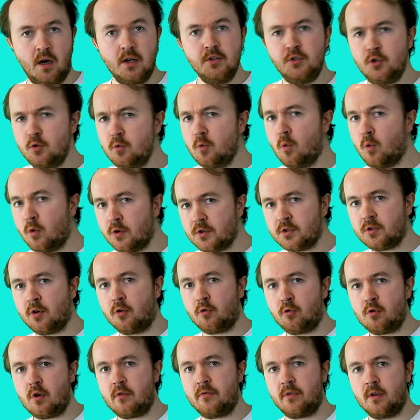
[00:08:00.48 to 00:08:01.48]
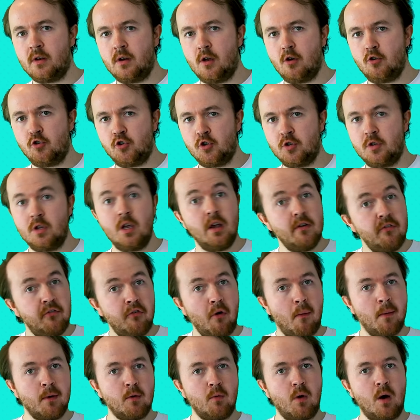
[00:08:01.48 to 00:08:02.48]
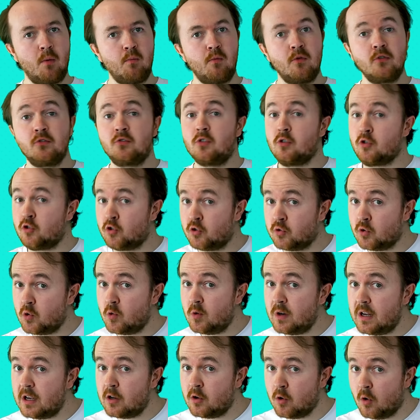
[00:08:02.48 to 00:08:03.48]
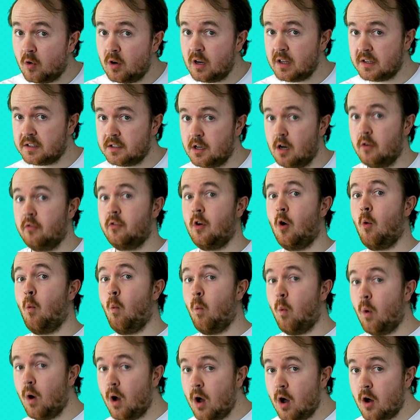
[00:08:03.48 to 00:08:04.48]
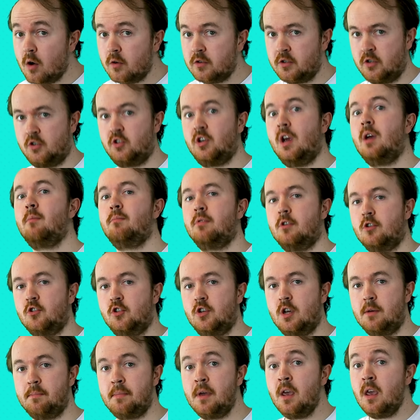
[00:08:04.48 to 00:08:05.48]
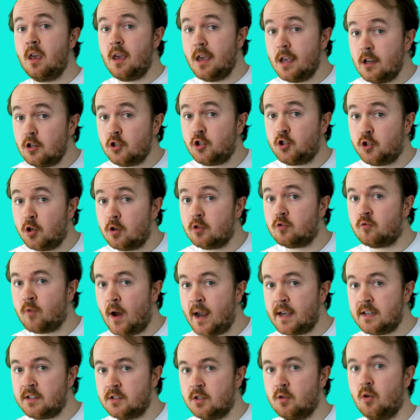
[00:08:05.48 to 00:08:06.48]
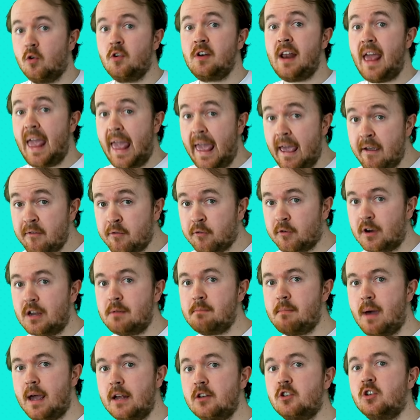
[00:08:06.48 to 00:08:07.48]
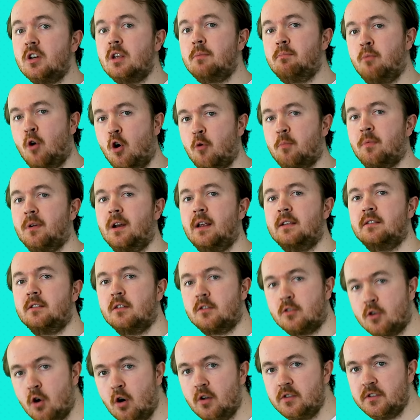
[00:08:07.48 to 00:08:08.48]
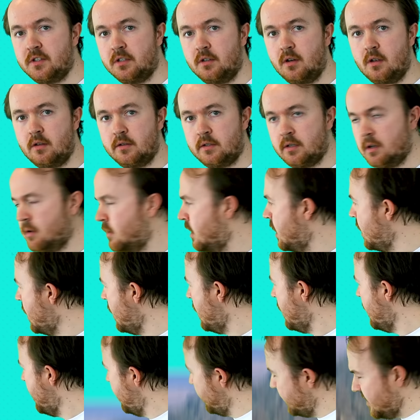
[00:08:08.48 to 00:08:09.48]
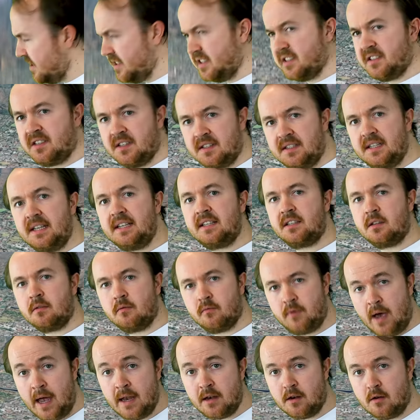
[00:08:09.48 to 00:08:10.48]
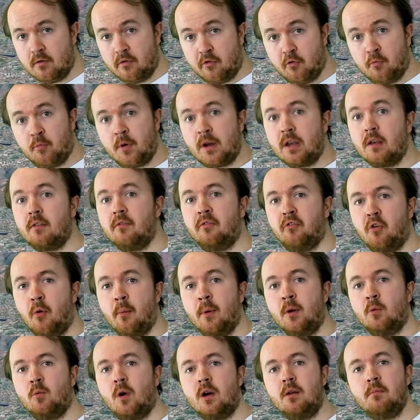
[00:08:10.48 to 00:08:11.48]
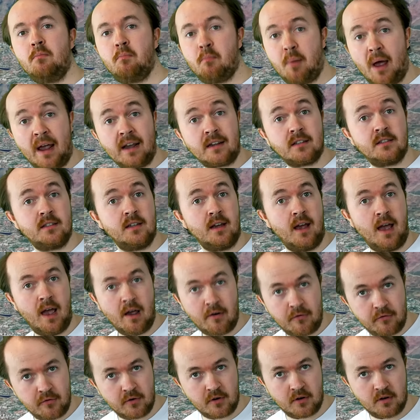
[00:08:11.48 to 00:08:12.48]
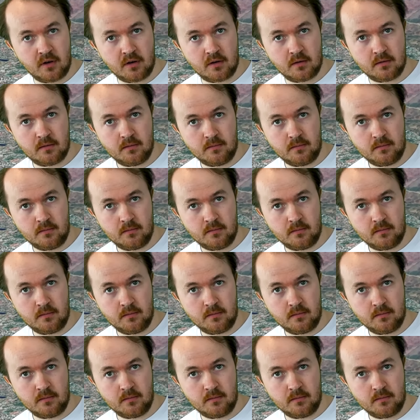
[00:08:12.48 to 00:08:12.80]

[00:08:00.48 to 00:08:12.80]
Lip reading: I do also agree with the notion that if Formula 1 wants to truly call itself a world championship, it should race on every majorly populated continent. And this is a decent venue for bringing Formula 1 back to Africa.